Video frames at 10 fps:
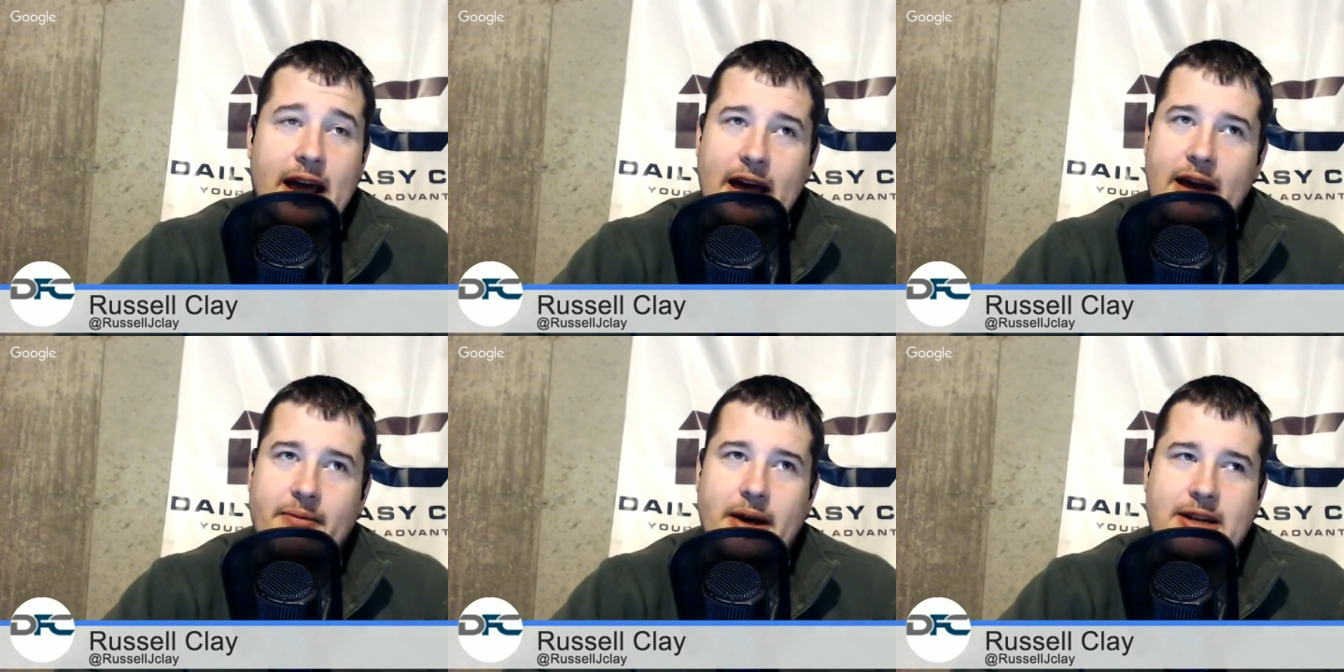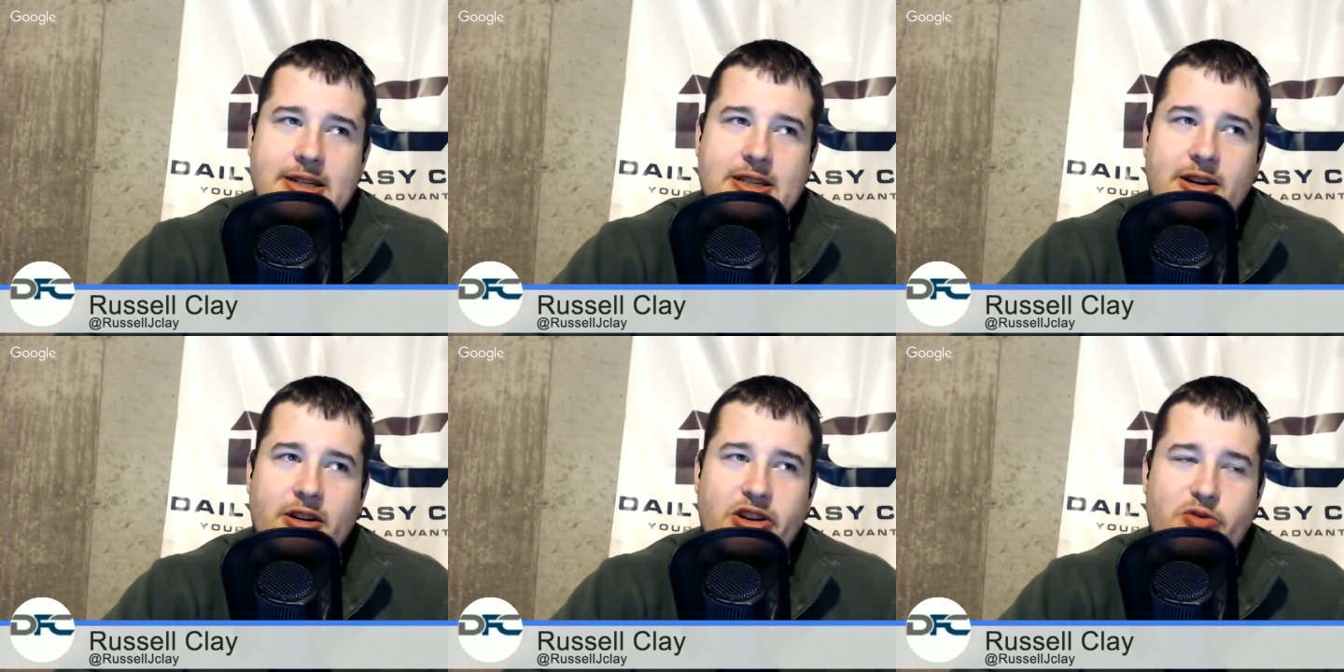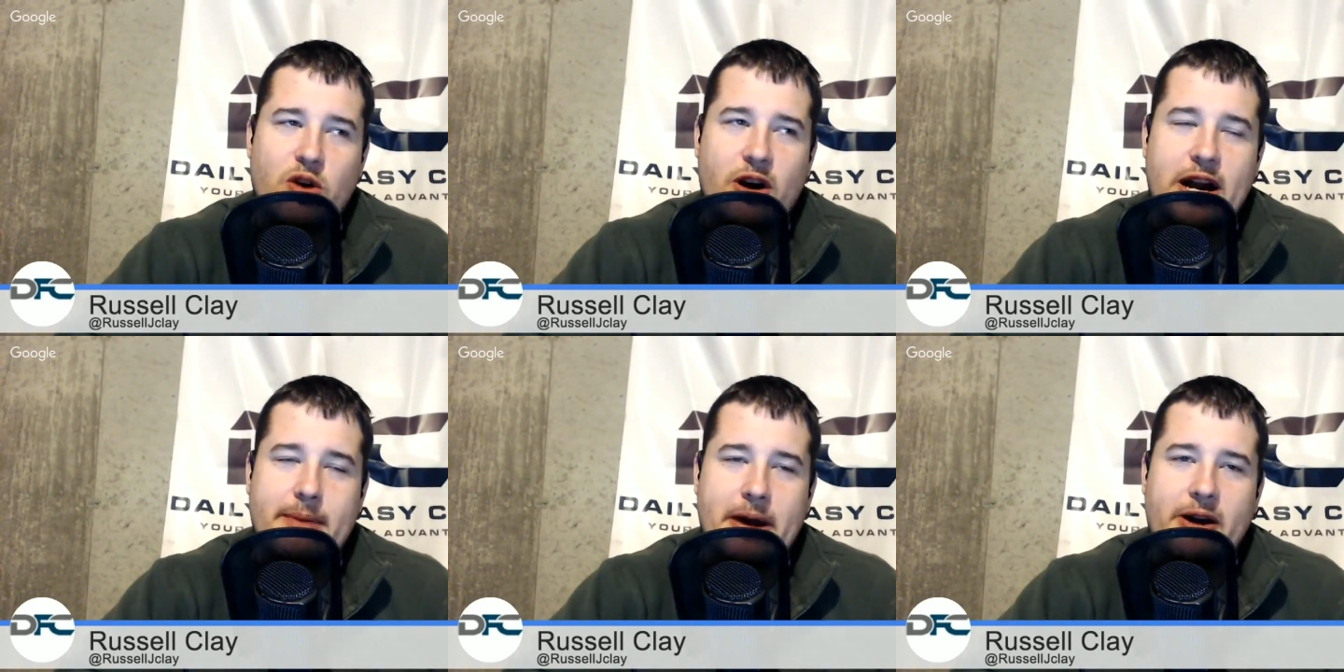I, am not necessarily
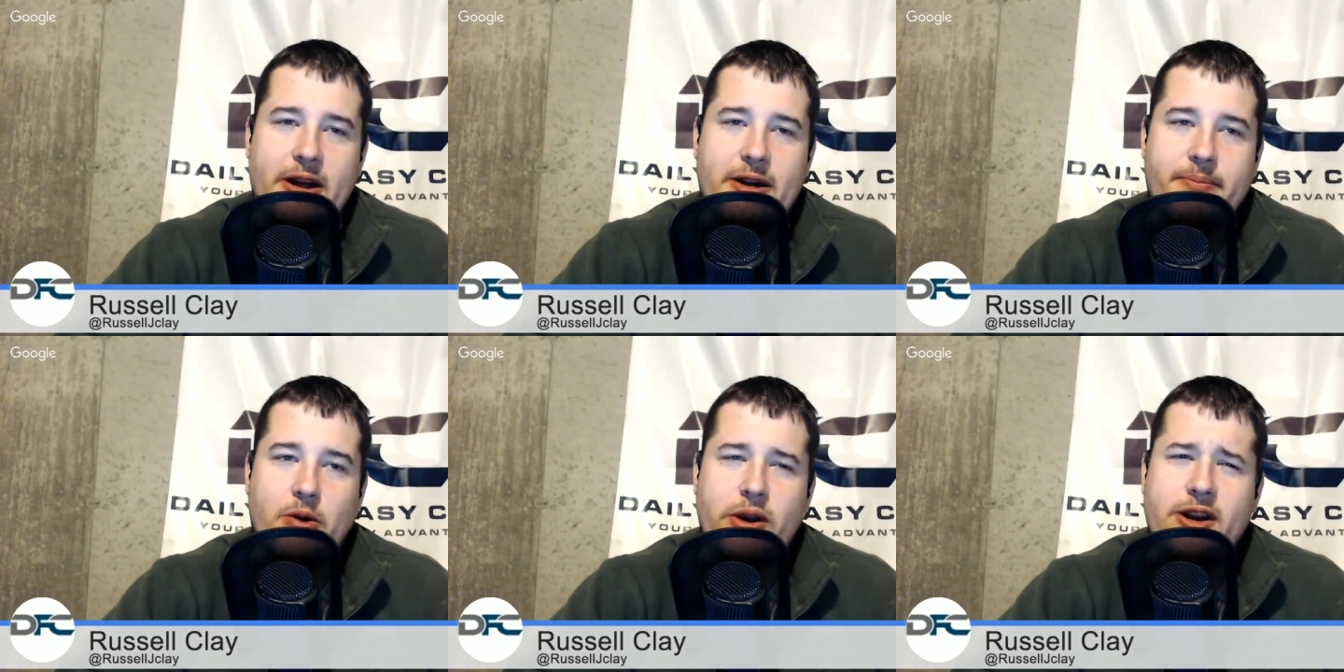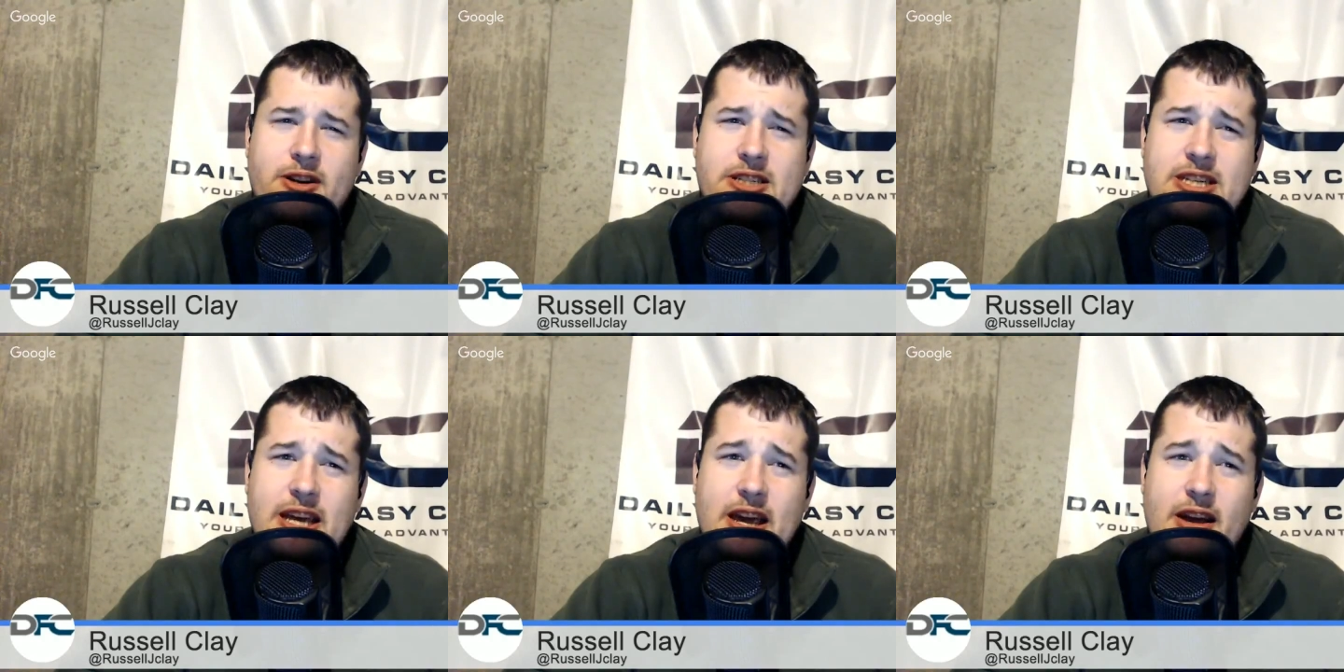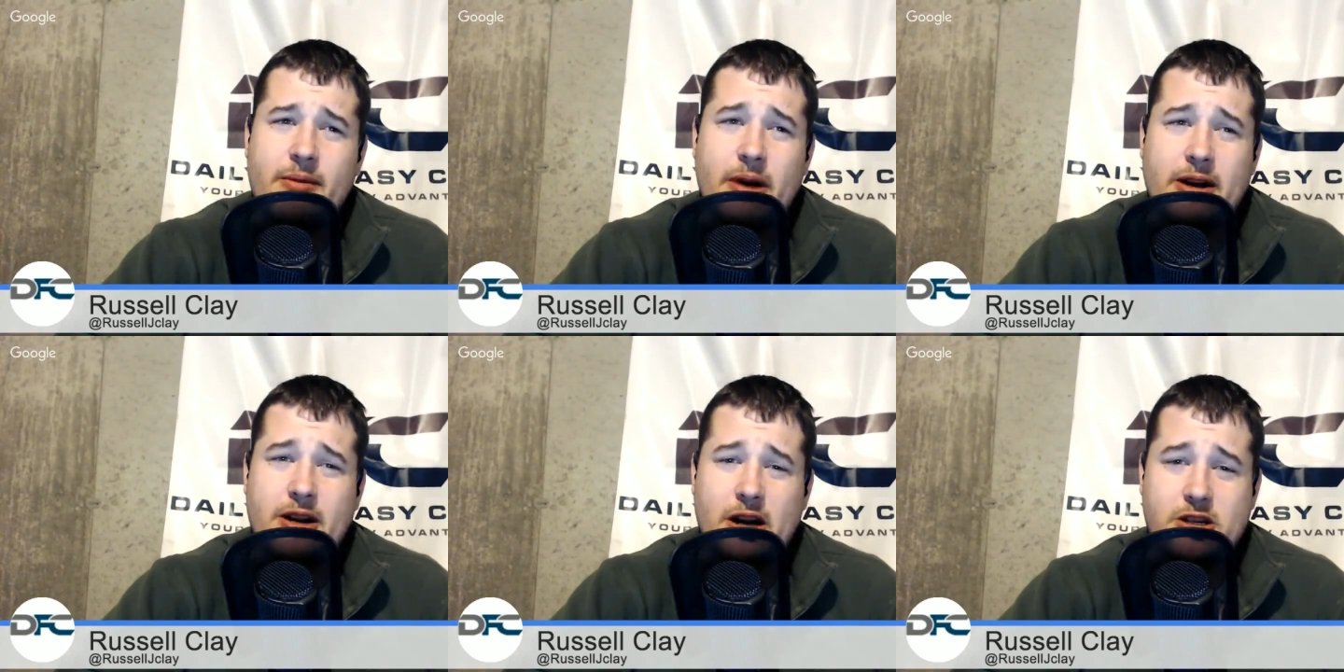worried about him, but we could see him
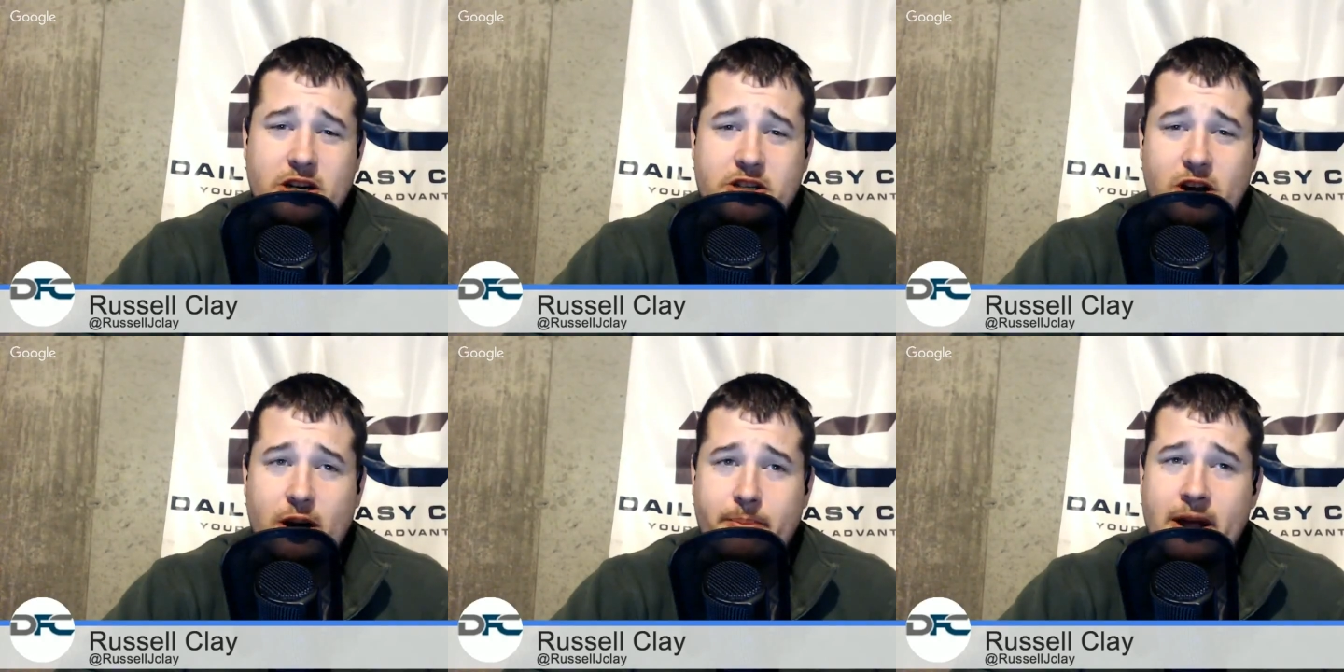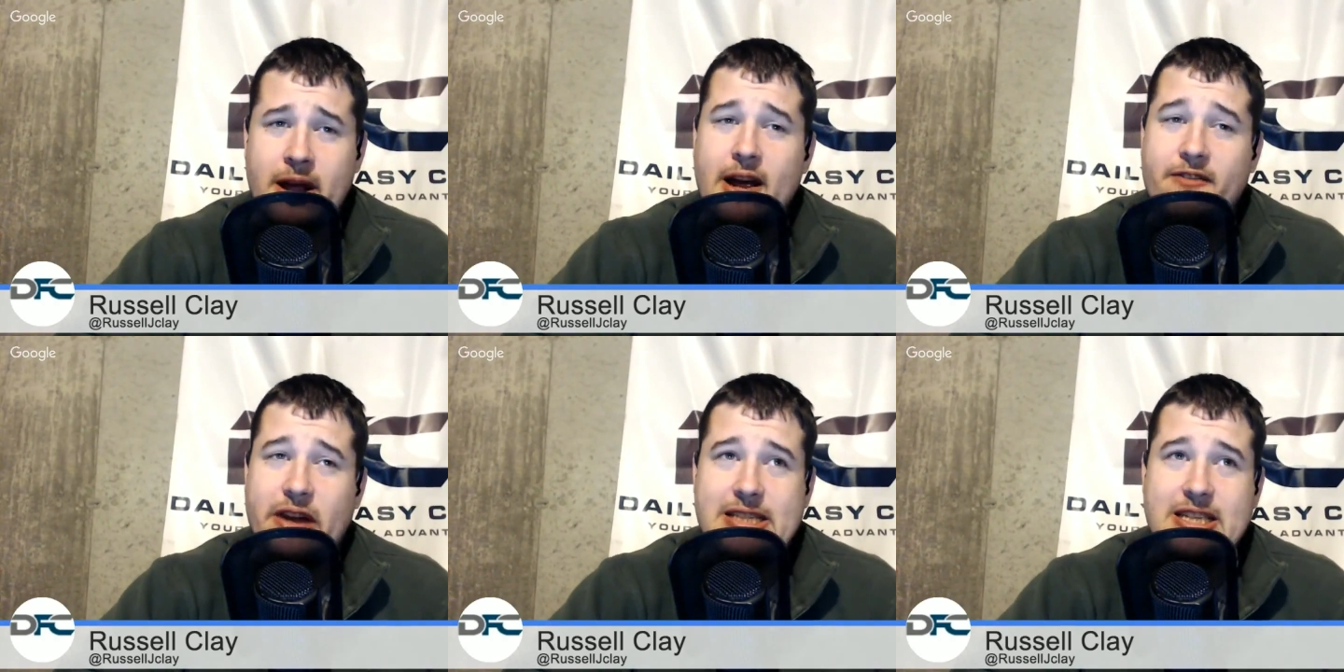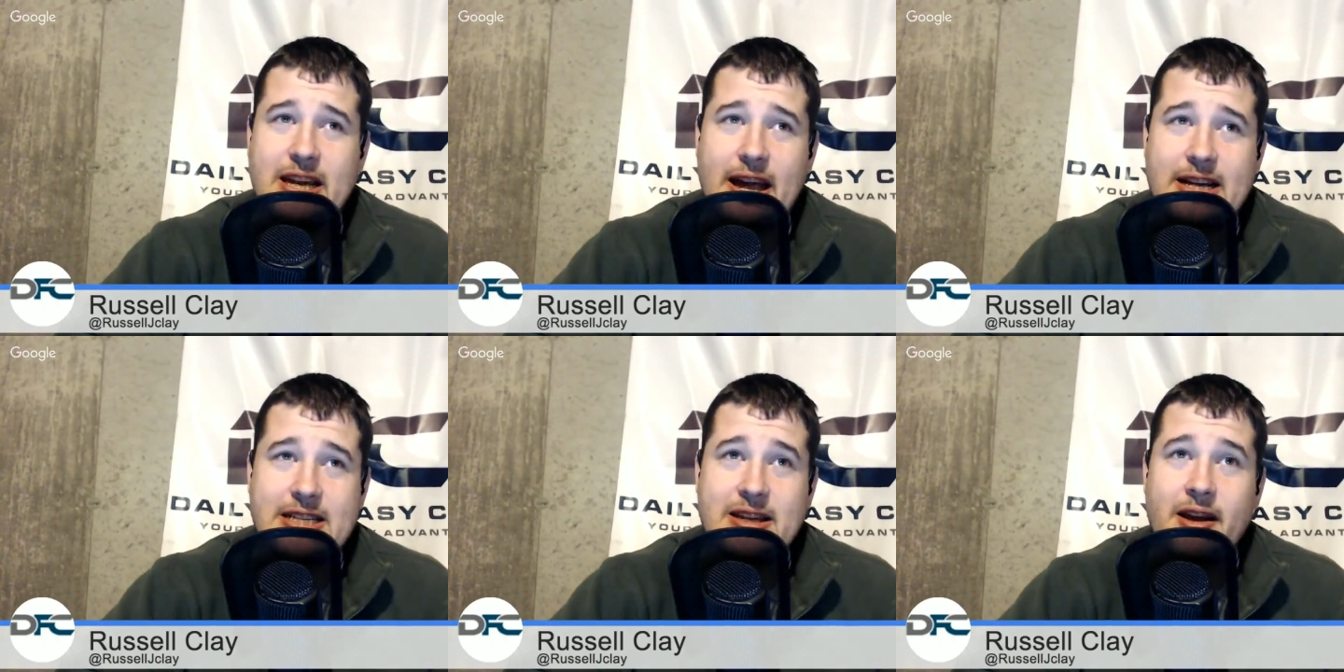on Tajae Sharpe if that's the
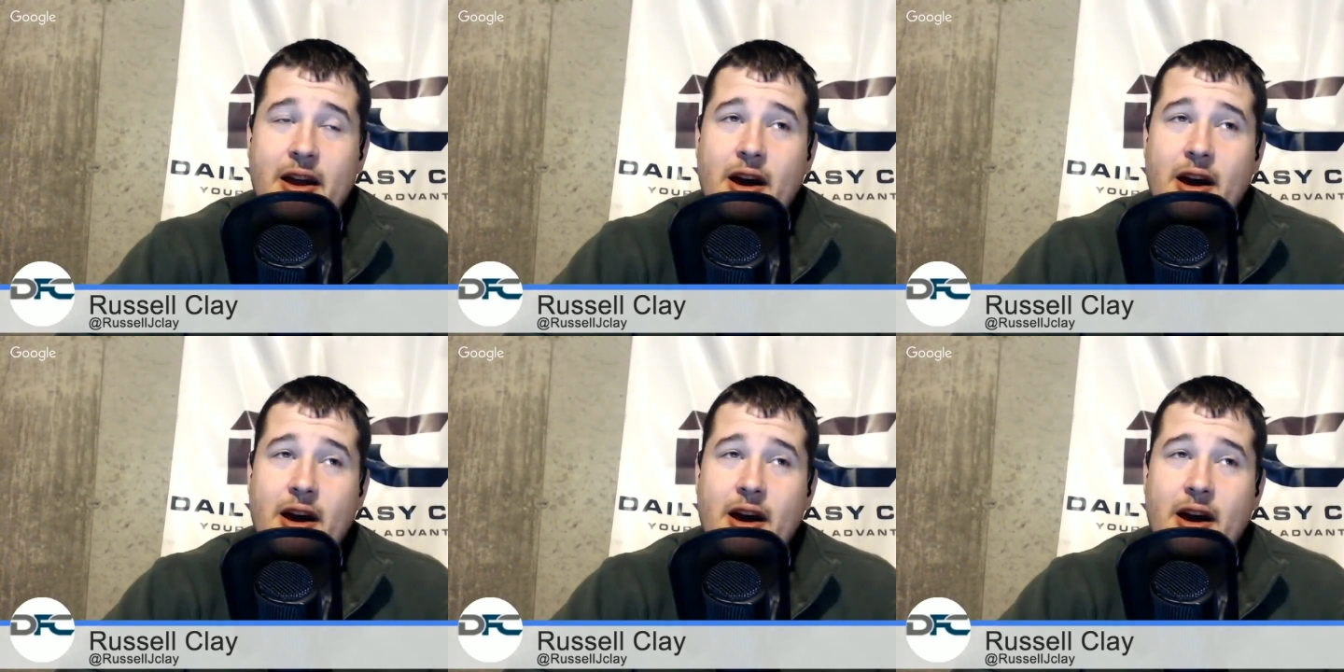case.